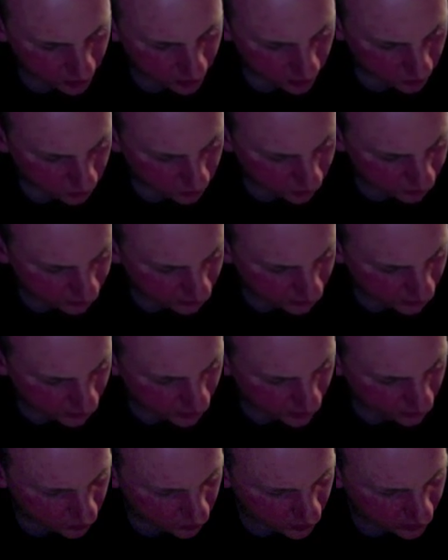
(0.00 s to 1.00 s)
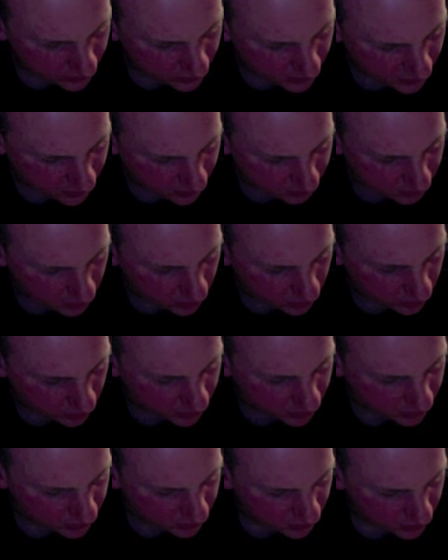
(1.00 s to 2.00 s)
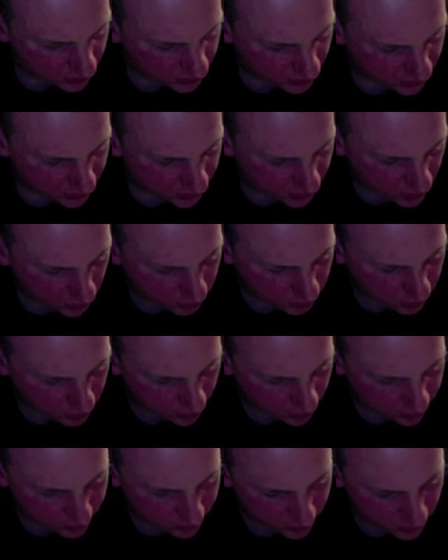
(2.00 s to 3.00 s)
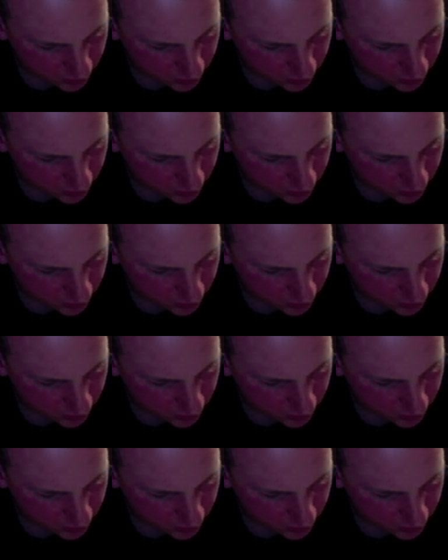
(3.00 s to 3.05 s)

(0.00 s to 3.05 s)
will fly away like a bird. No birth, no